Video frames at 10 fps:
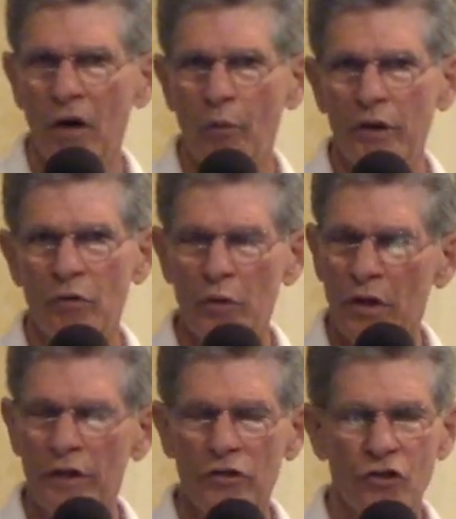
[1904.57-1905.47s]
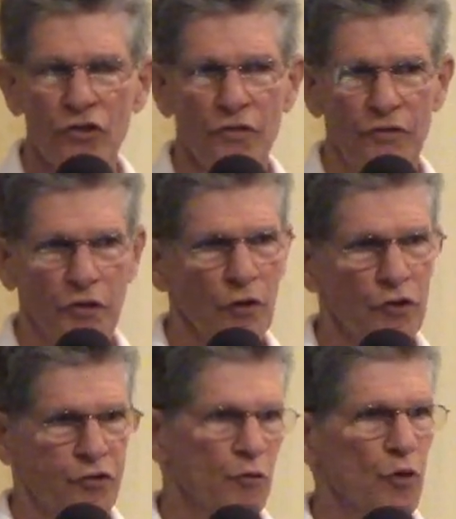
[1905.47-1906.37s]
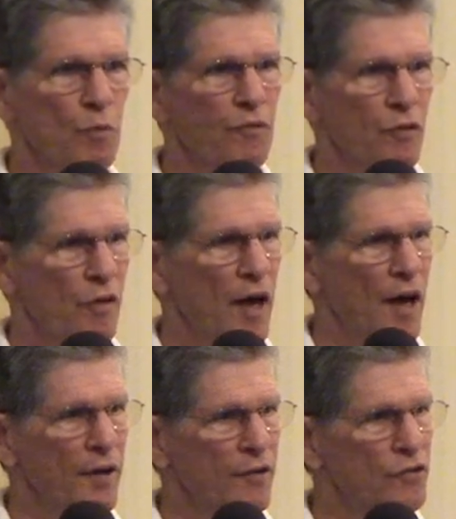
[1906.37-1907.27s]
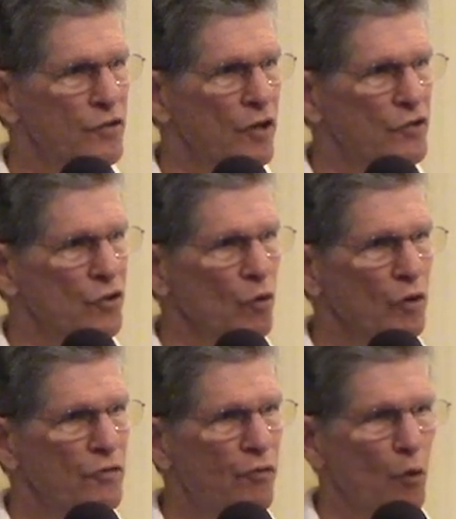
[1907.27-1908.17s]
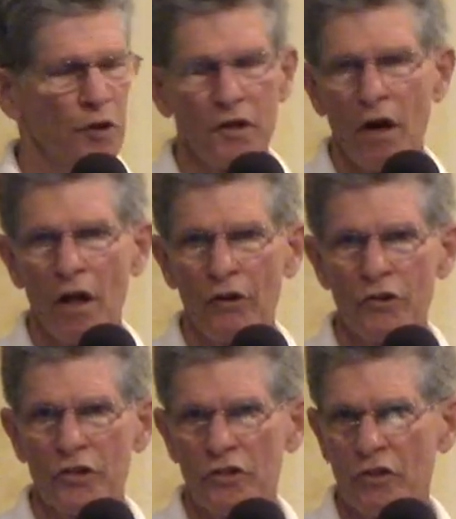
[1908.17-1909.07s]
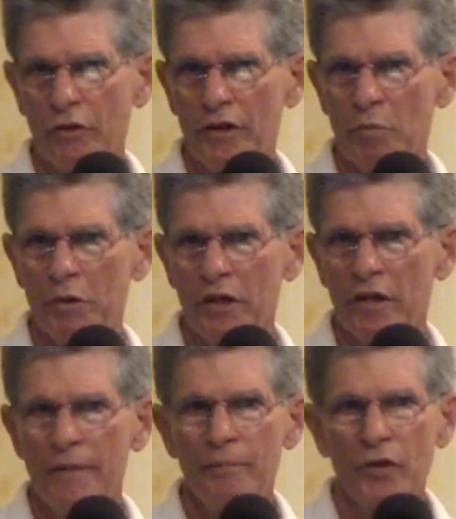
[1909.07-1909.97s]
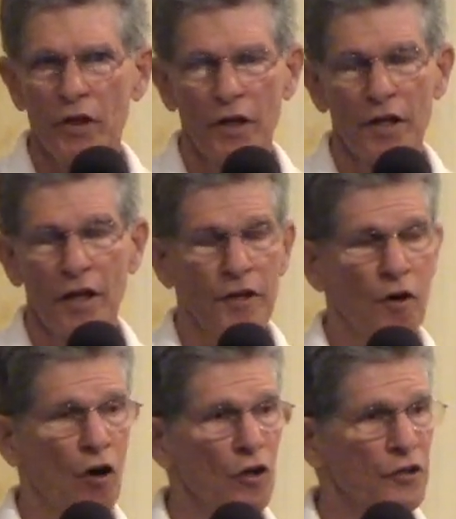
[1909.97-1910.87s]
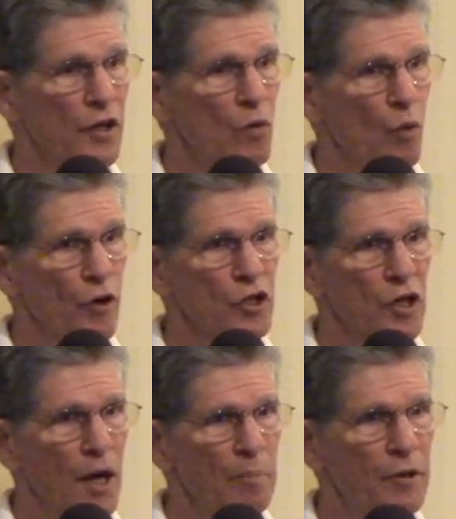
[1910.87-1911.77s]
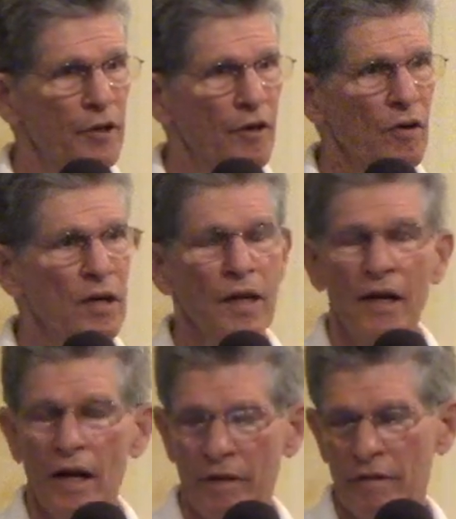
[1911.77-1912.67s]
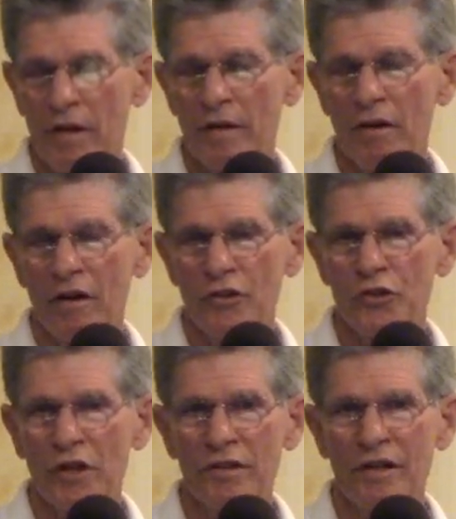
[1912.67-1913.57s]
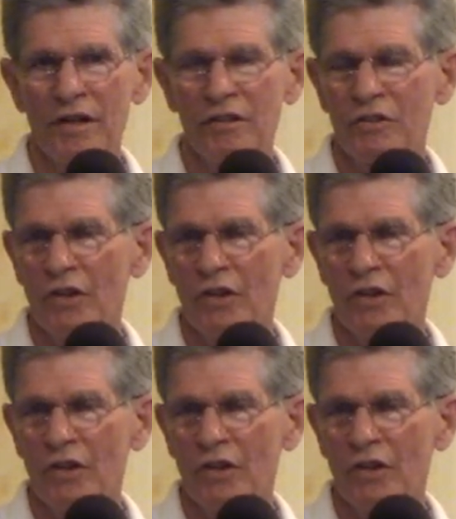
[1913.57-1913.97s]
we really just fill this room for that. It's only $40. It's going to be an all-day workshop here. And then on Sunday,